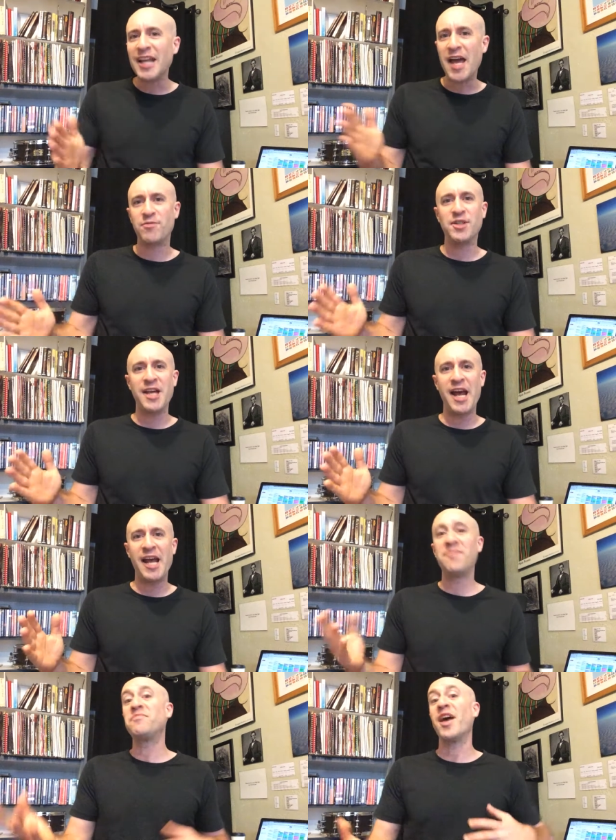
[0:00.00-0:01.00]
every
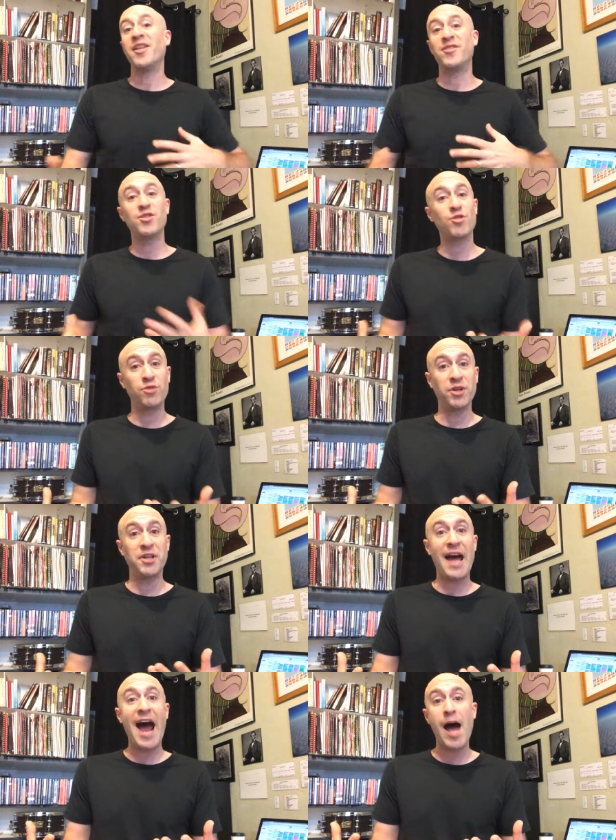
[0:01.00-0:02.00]
day. And these are
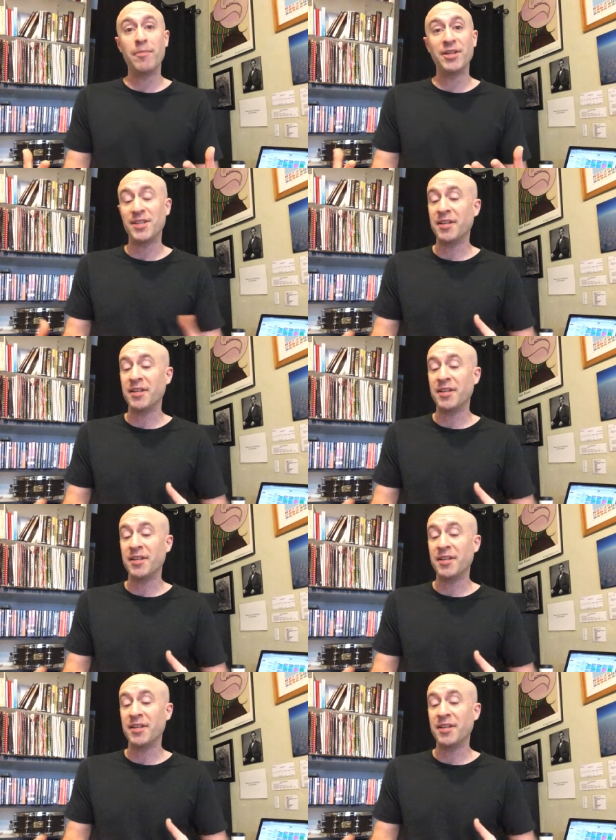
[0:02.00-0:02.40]
really the habits,